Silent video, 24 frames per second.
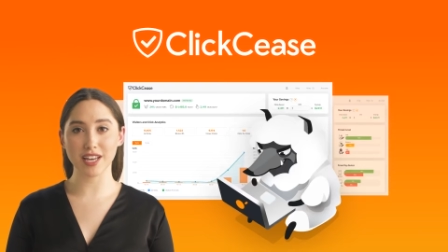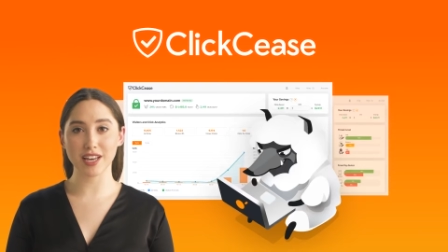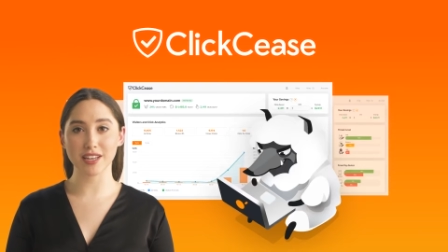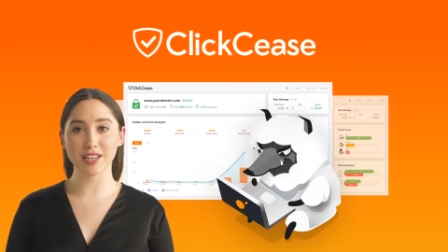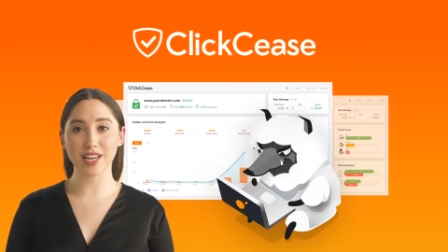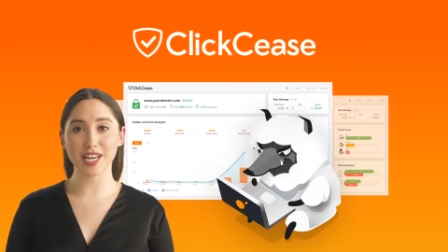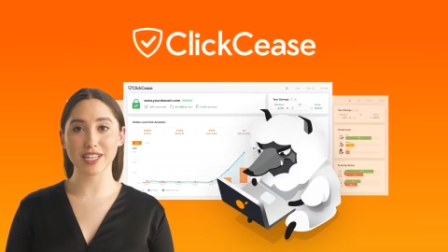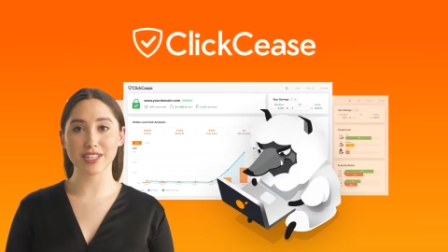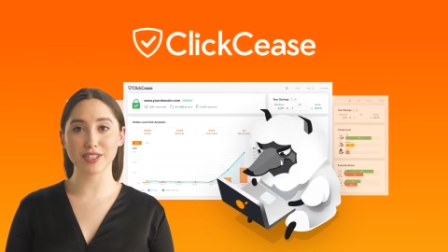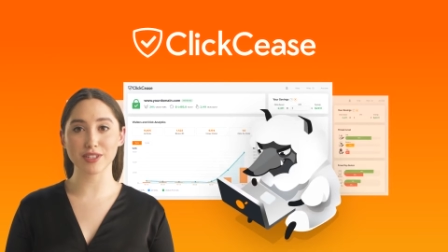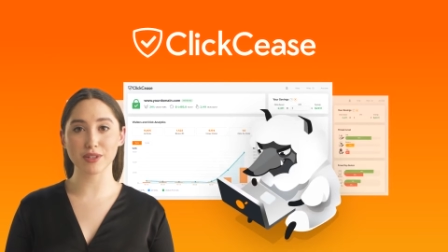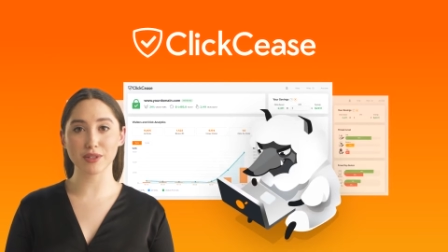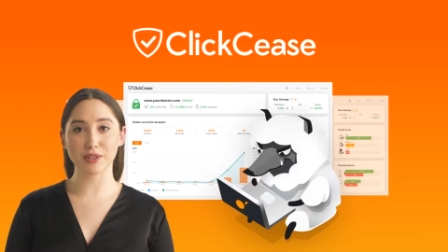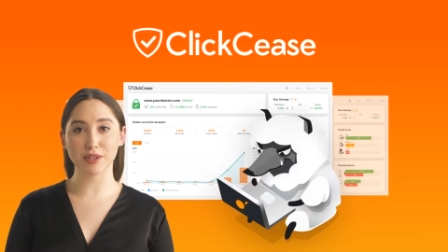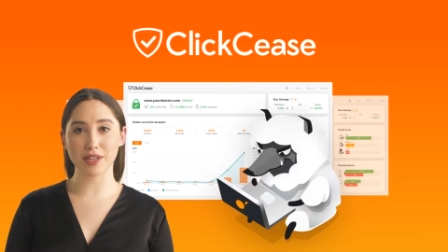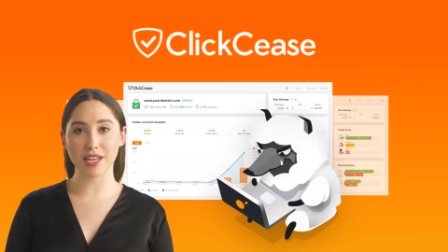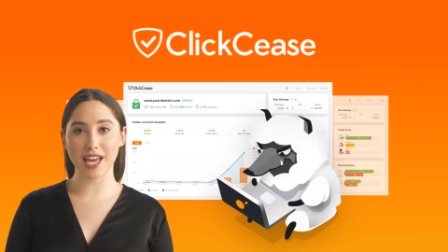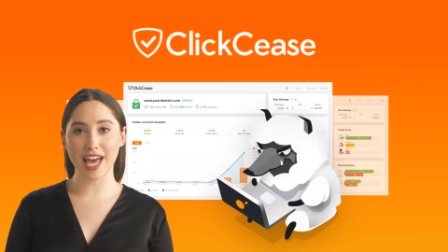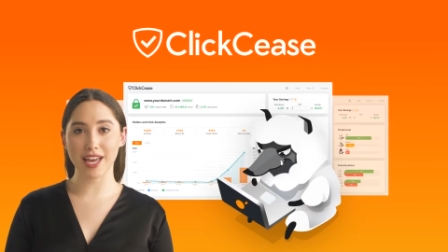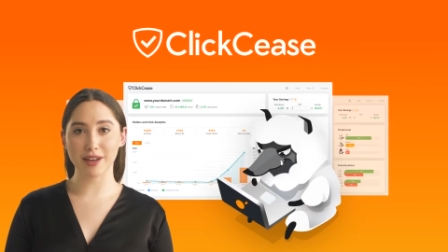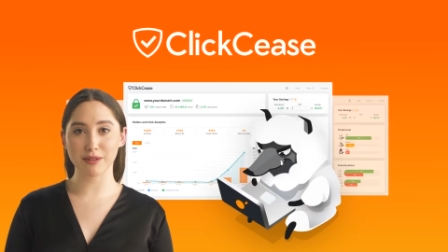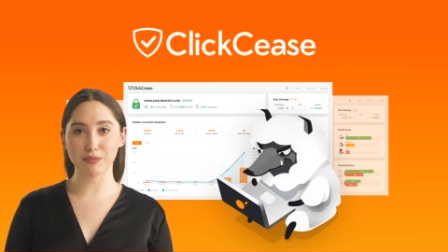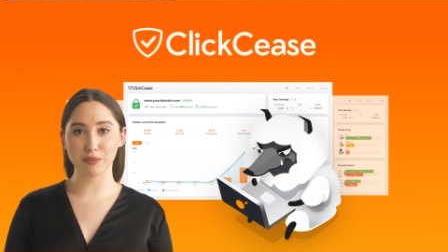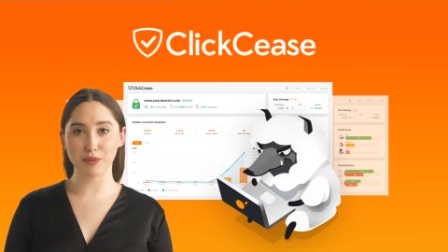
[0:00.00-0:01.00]
like Google
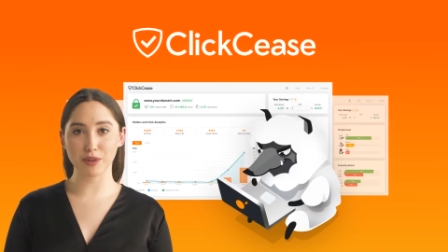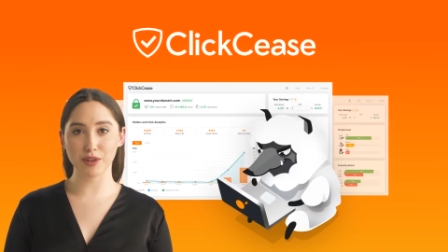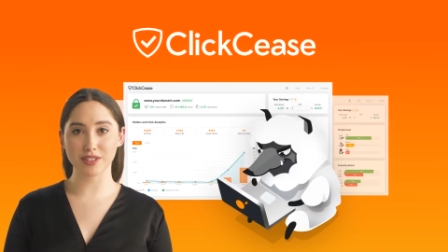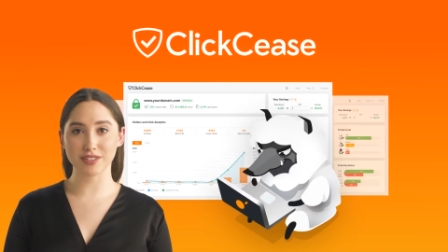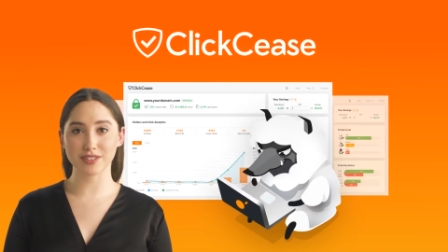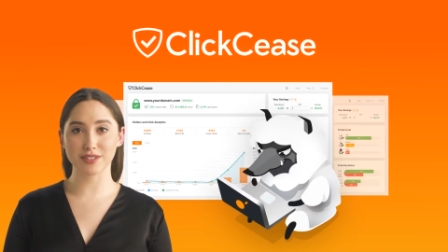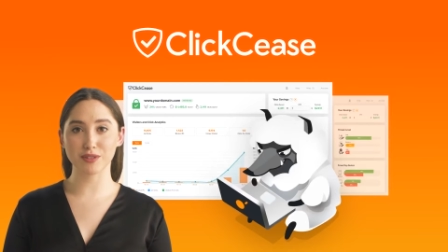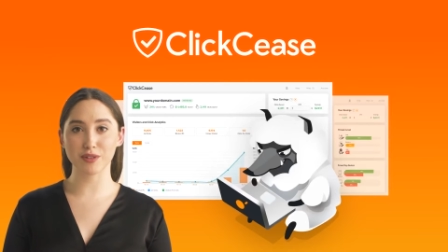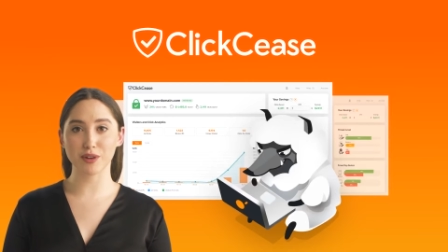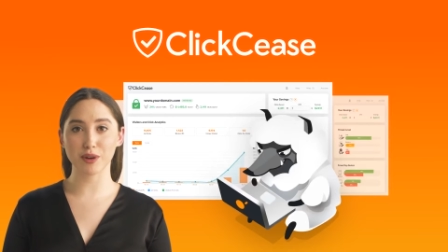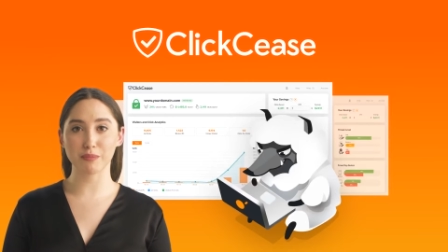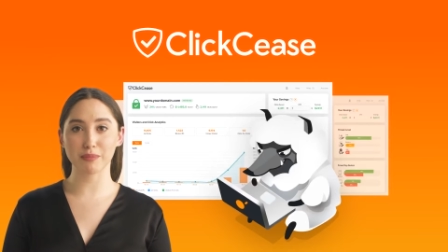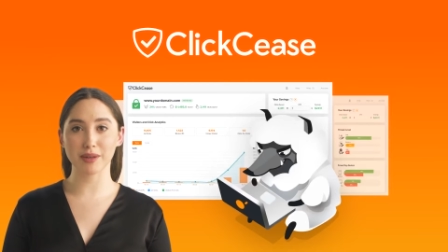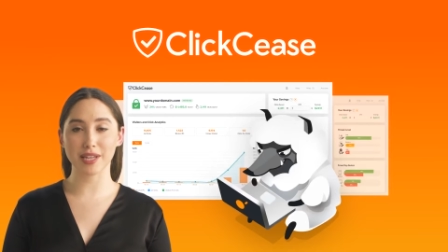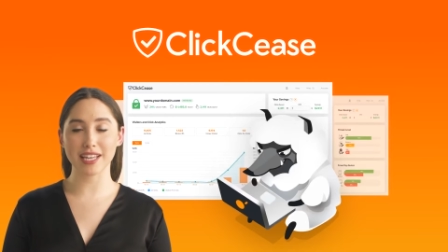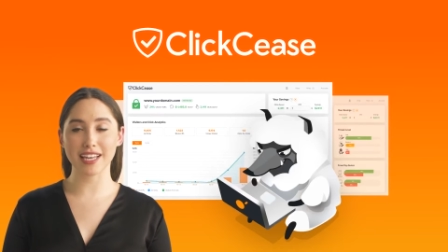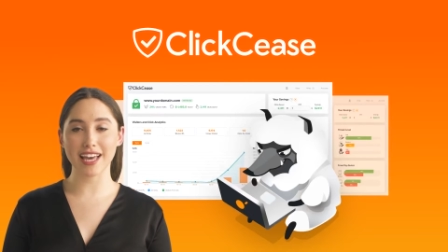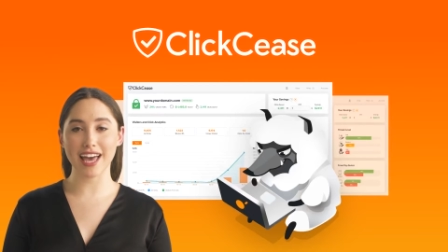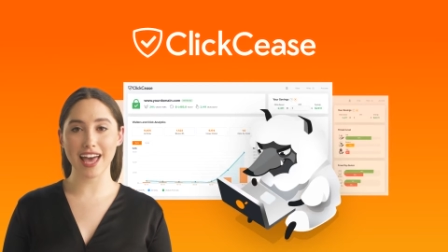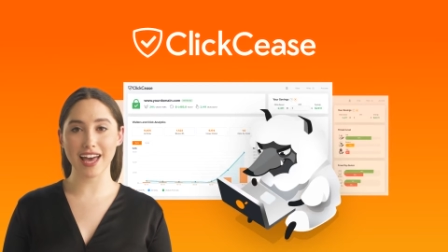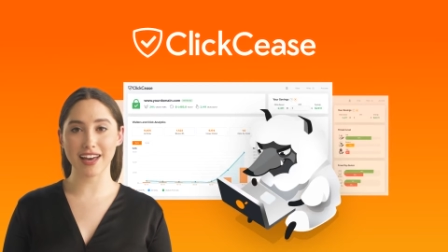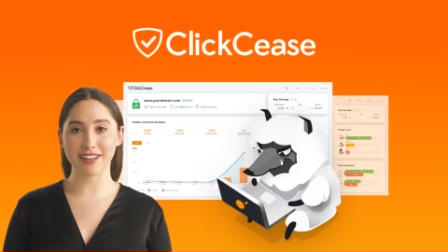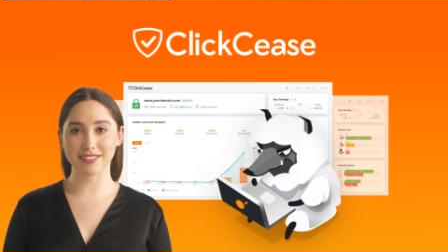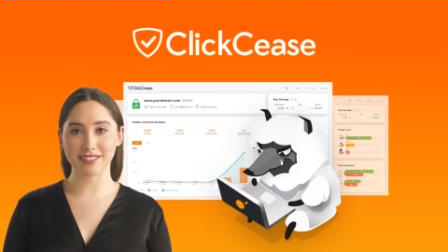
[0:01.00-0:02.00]
AdWords or Bing
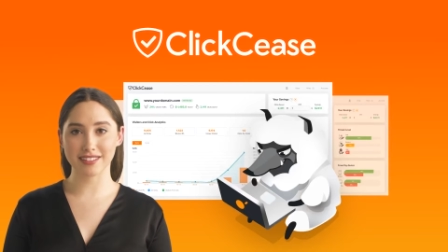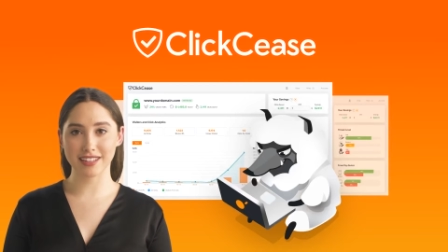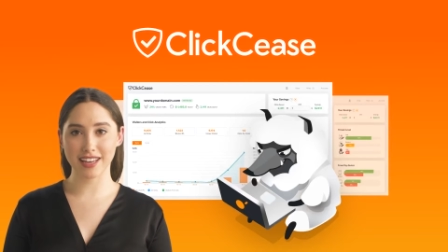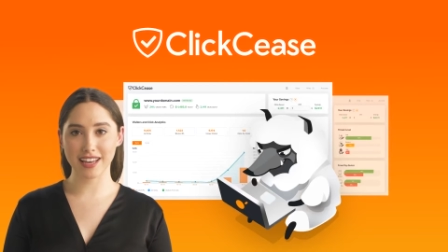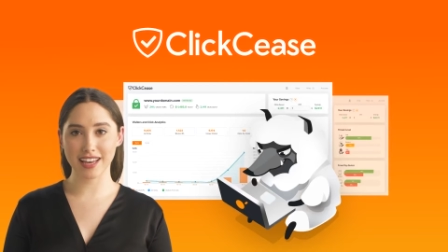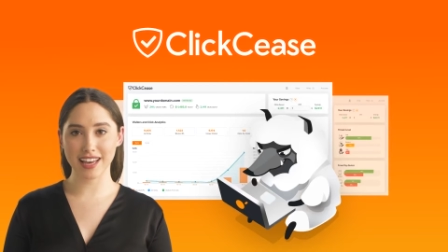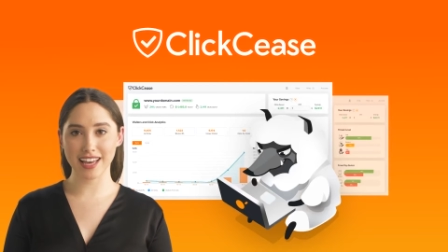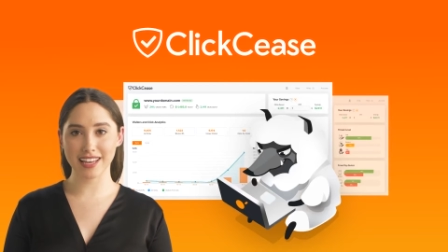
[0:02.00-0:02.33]
Ads